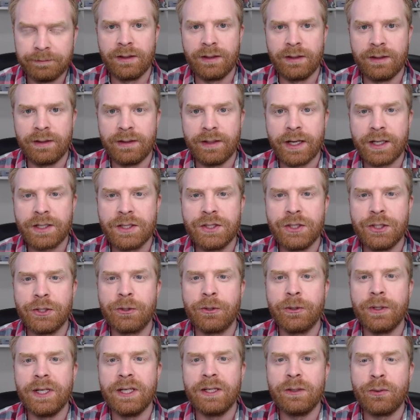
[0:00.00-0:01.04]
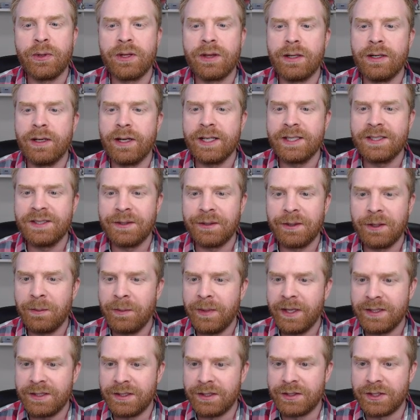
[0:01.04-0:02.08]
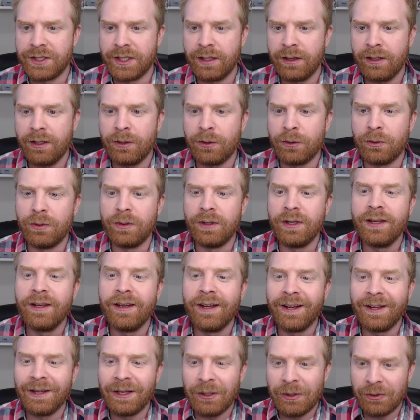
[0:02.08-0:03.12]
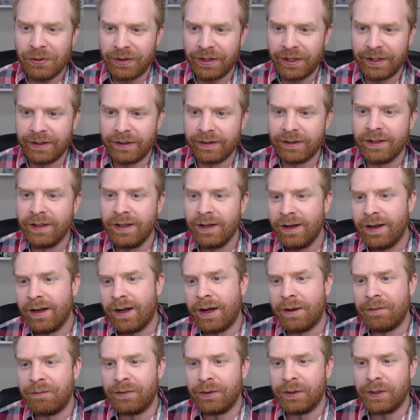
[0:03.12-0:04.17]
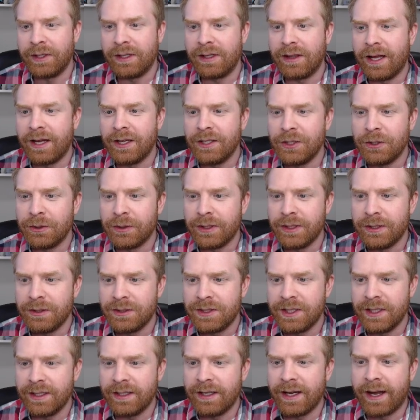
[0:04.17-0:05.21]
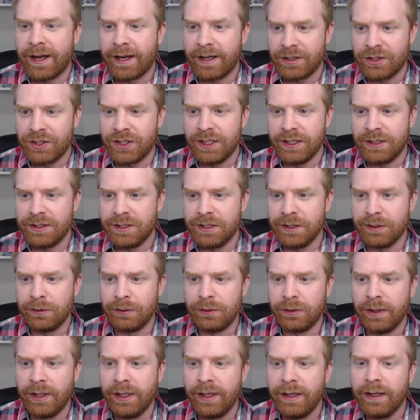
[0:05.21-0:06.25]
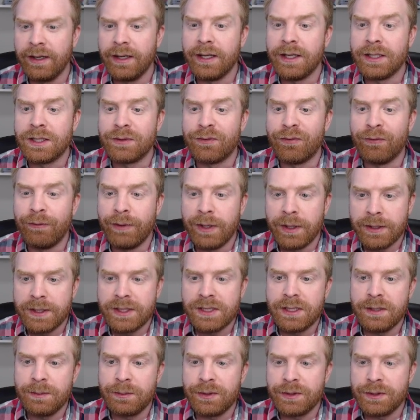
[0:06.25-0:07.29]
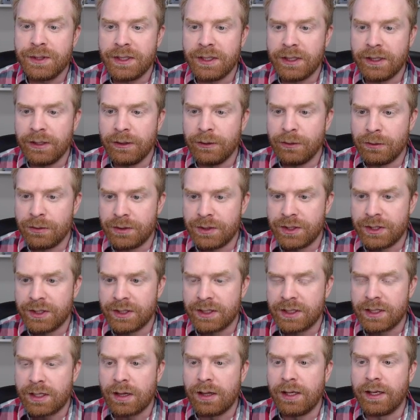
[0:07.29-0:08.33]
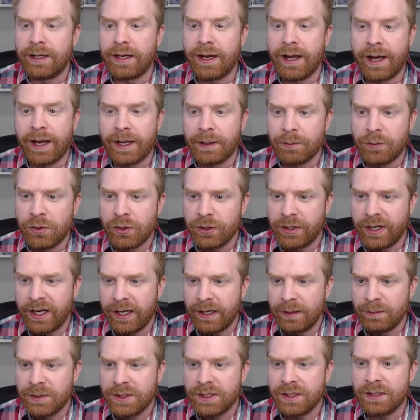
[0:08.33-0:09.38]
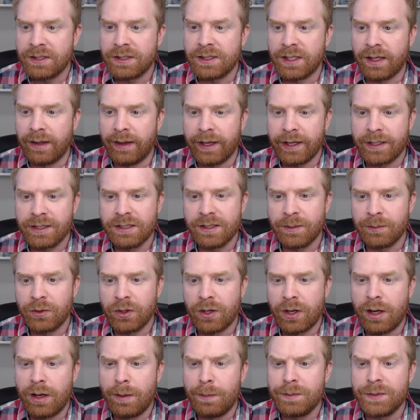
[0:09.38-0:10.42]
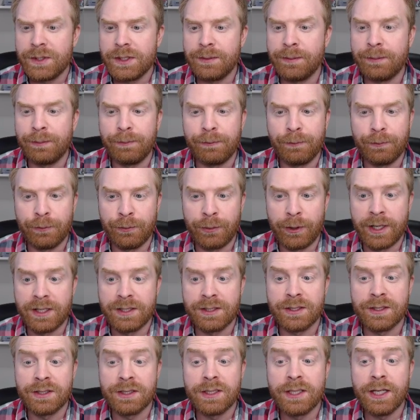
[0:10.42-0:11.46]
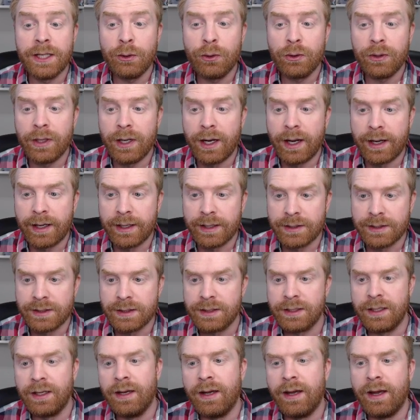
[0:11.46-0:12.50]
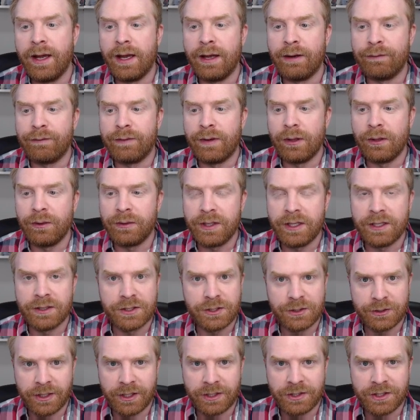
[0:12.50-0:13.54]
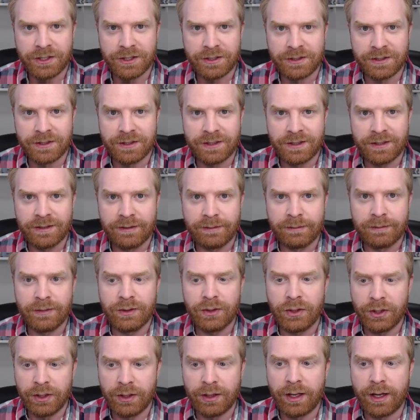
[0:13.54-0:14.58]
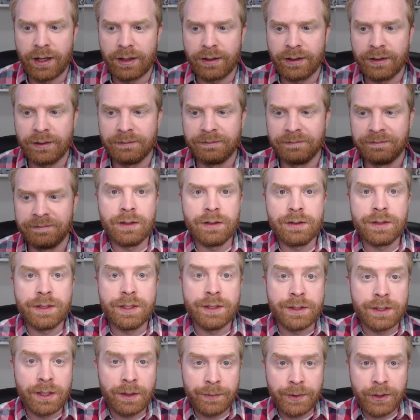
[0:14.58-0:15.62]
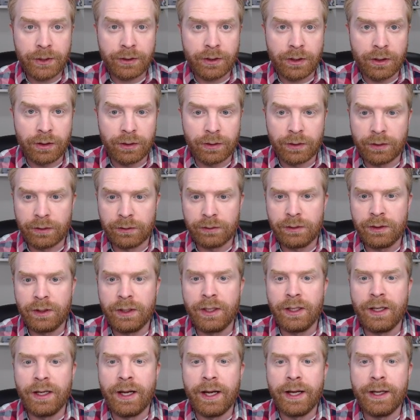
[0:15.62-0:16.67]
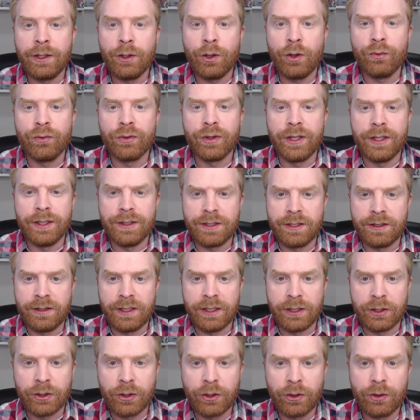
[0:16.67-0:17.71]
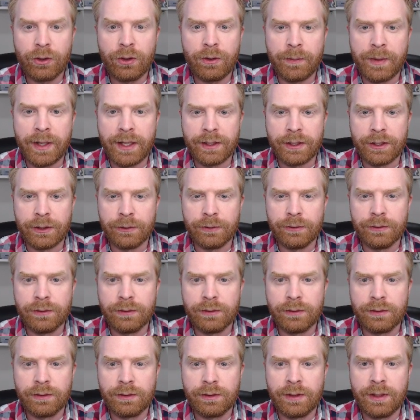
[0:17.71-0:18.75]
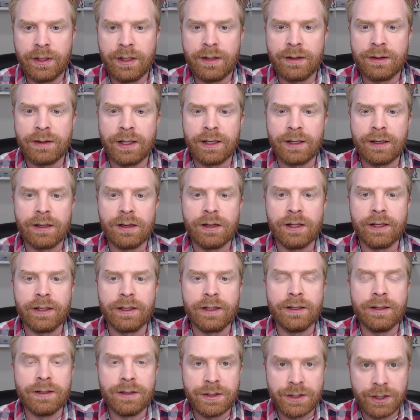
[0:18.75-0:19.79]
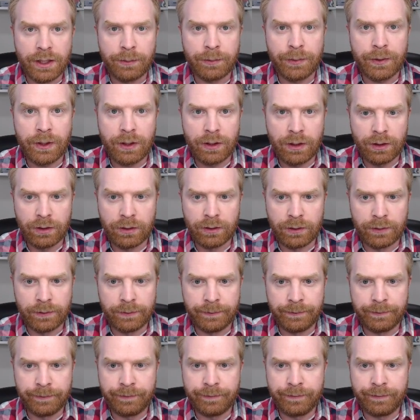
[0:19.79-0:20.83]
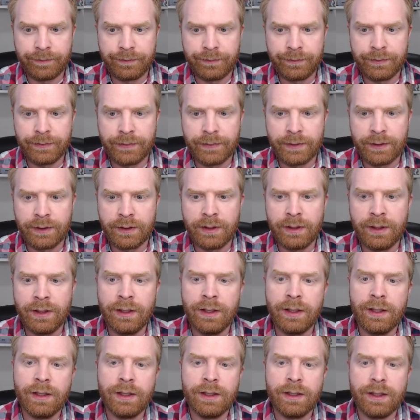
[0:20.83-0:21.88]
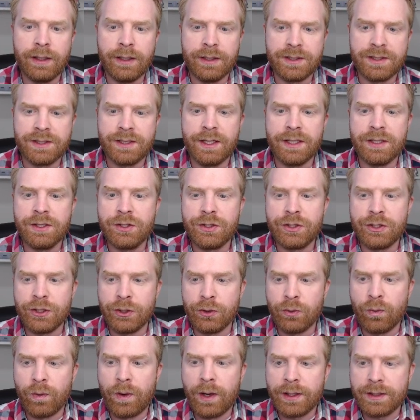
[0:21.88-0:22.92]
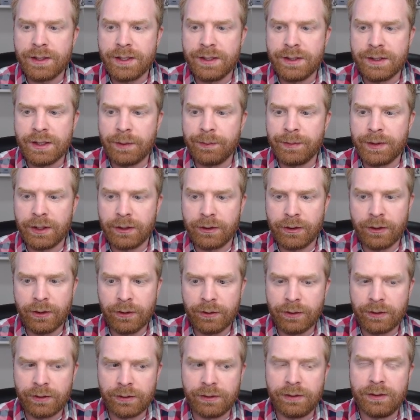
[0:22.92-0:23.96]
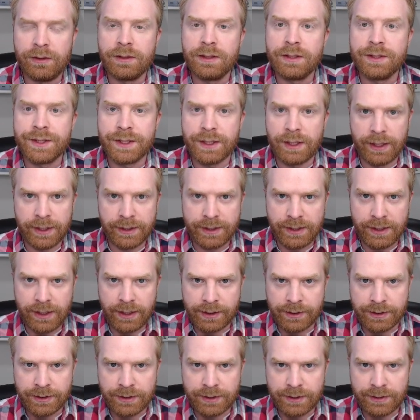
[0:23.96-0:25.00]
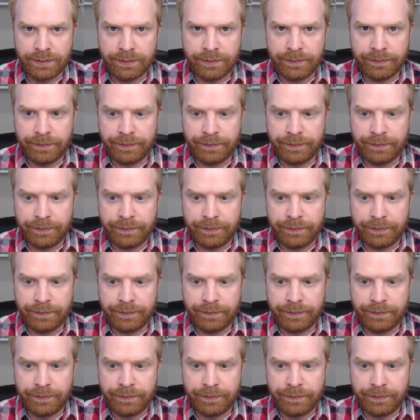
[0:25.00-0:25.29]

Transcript: Next, you're greeted with a nice little message. Hello. Hello there. I'm very glad you're using Hakchi2. It's very simple to use. Just click Add More Games, select some ROMs, press Synchronize, and follow the instructions. Good luck. To dump your kernel, head over into the Kernel menu, then click Dump Kernel. It says, do you want to dump the kernel? Select yes.